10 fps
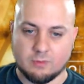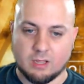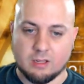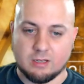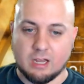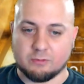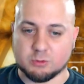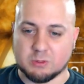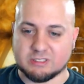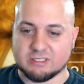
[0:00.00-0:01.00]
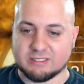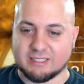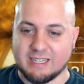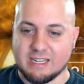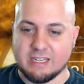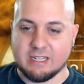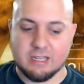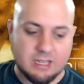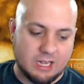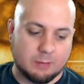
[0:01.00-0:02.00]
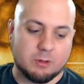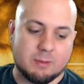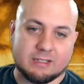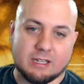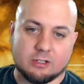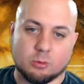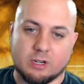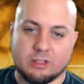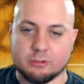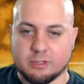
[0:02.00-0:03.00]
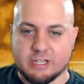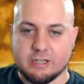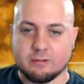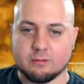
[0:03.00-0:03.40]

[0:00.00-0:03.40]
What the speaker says: Now, if we switch this to any, and I put it back down to 23,